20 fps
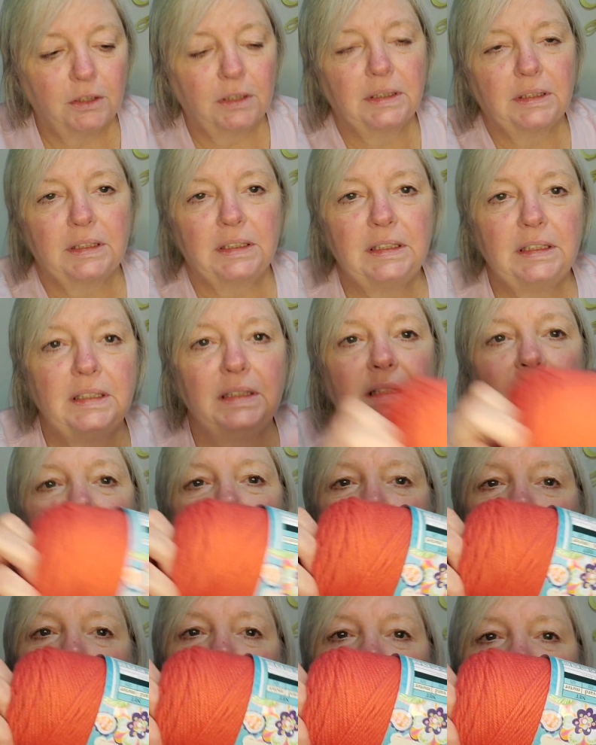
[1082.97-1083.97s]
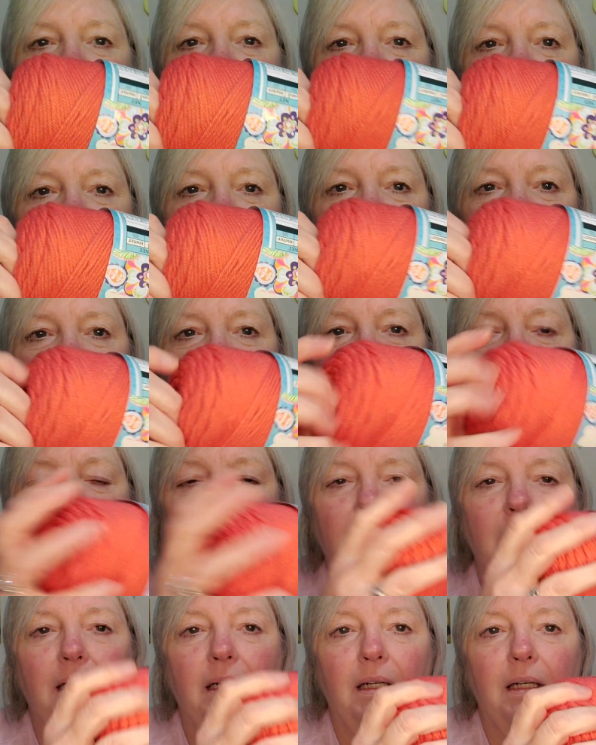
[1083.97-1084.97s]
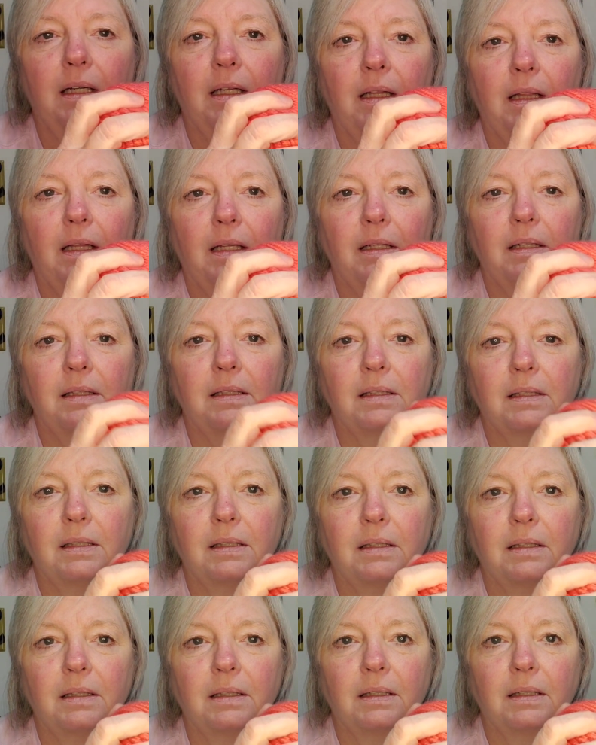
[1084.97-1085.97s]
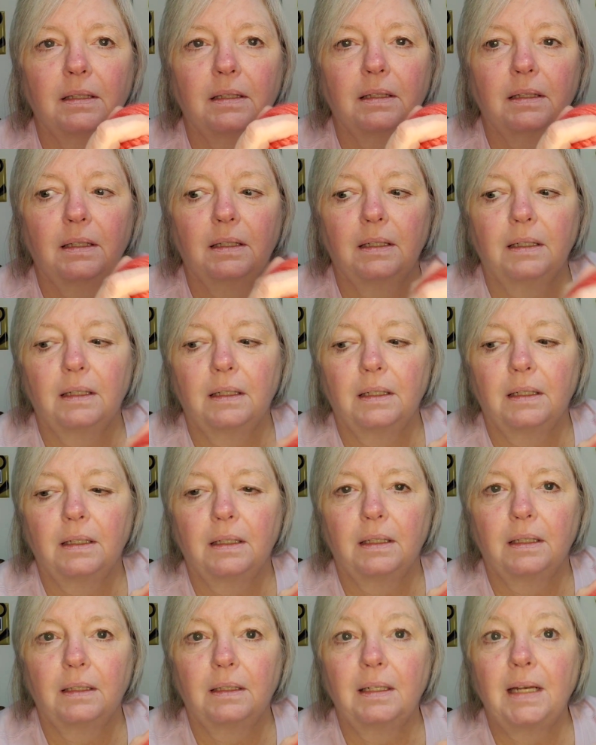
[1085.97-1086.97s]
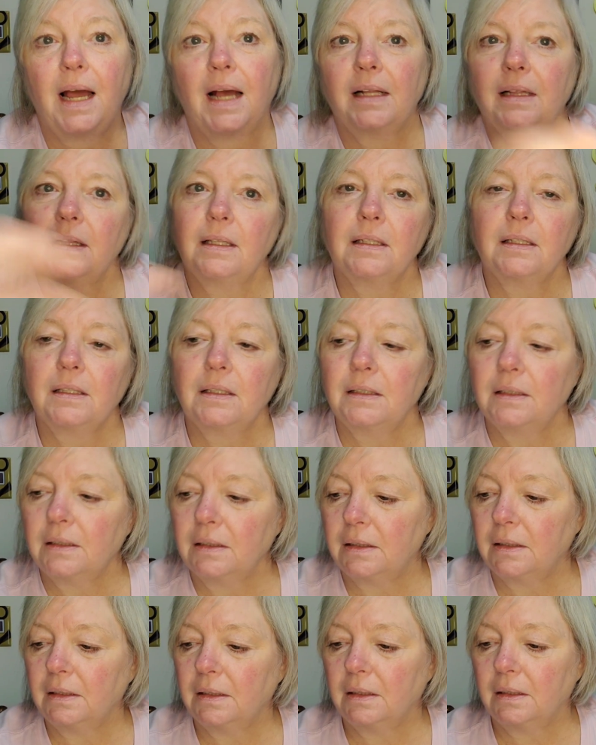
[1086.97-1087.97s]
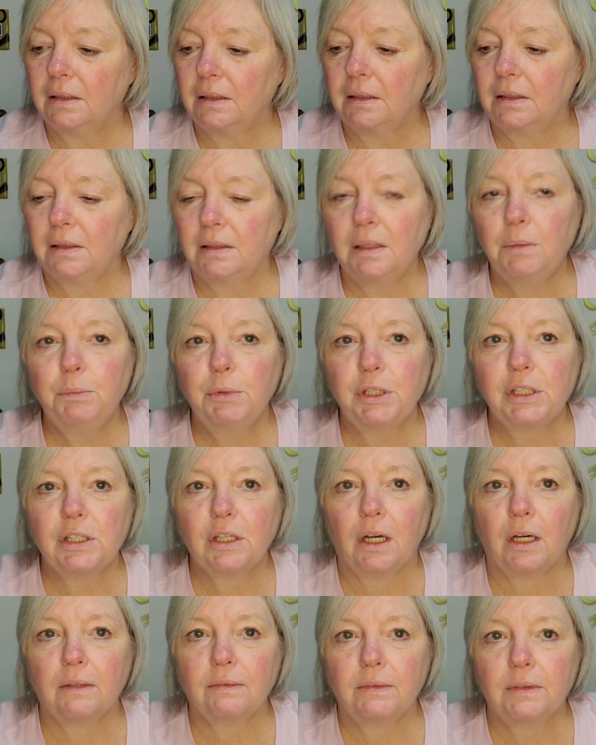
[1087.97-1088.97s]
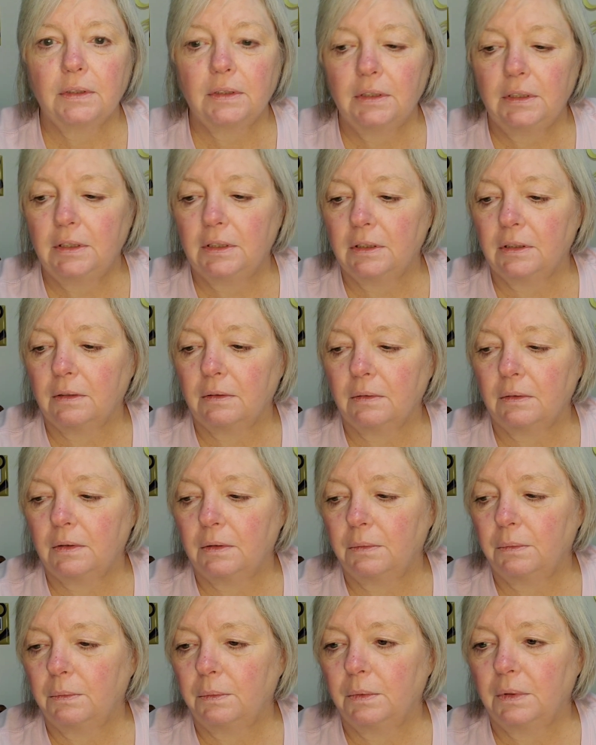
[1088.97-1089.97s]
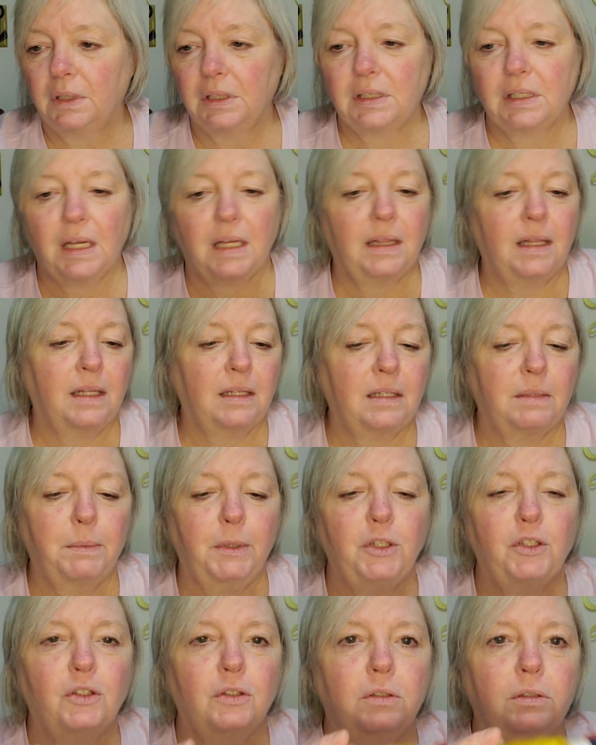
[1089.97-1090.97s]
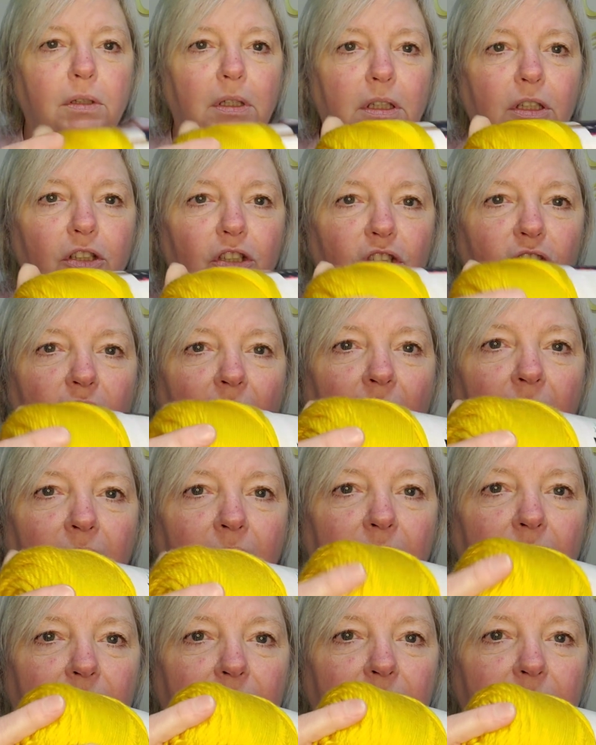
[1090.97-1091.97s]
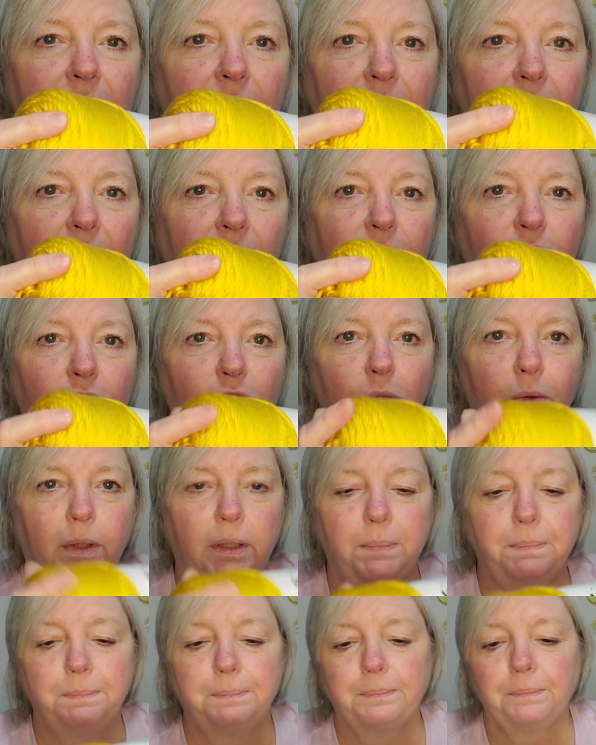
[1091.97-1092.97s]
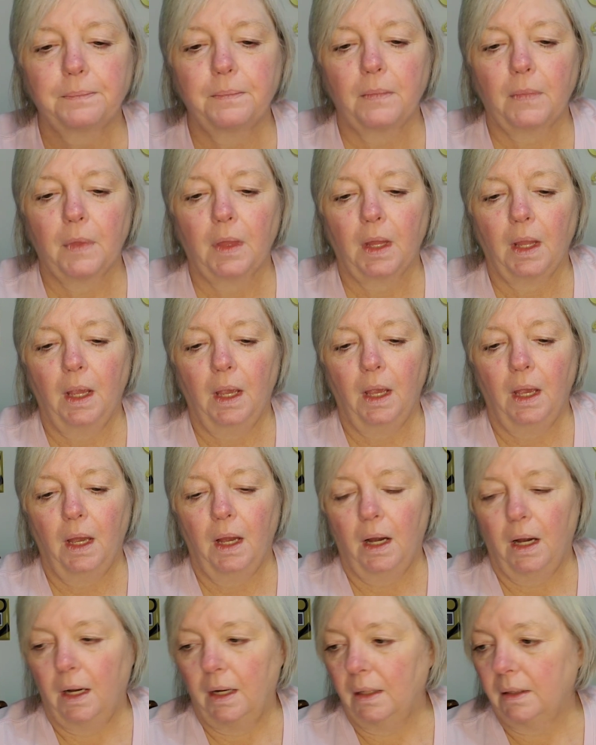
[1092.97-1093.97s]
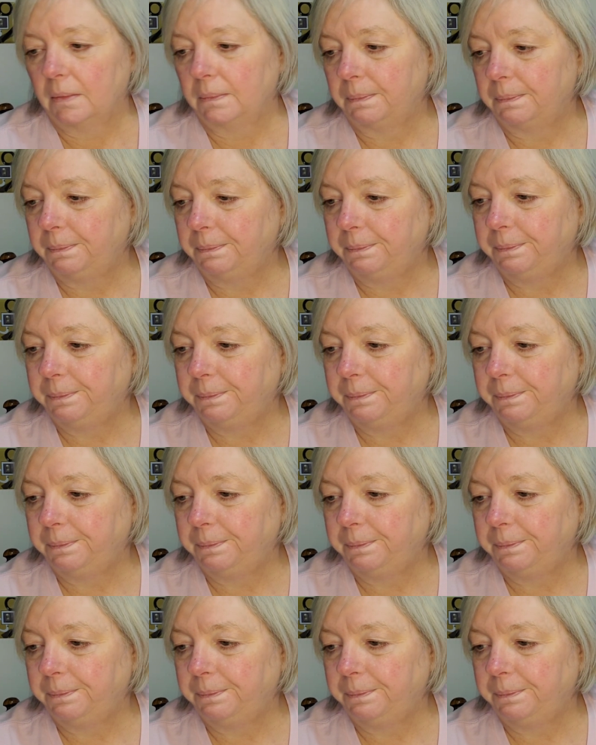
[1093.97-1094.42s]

skiing size that's not the Simply Soft, you know, that's got that special like shine and stuff to it. Um,